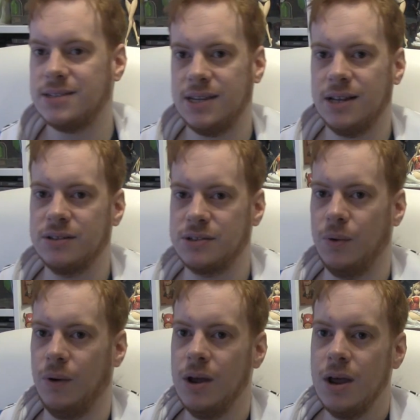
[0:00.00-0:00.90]
sales
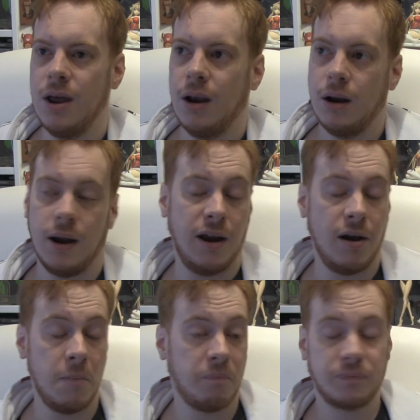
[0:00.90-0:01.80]
though.
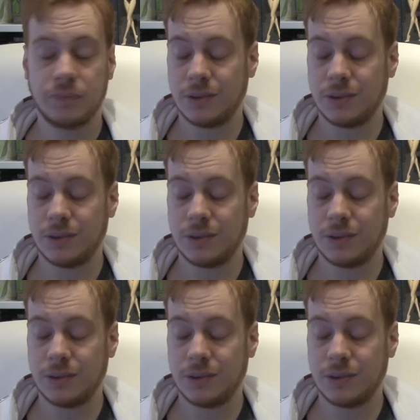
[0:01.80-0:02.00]
Um,